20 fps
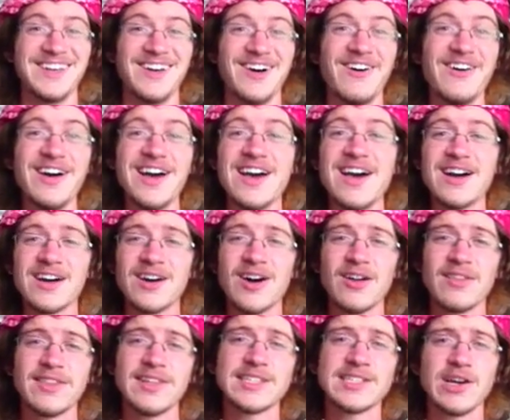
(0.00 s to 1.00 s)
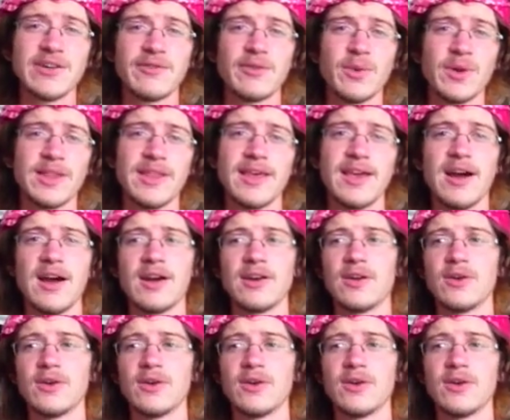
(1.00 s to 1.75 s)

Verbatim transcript: know, call things out for what they are.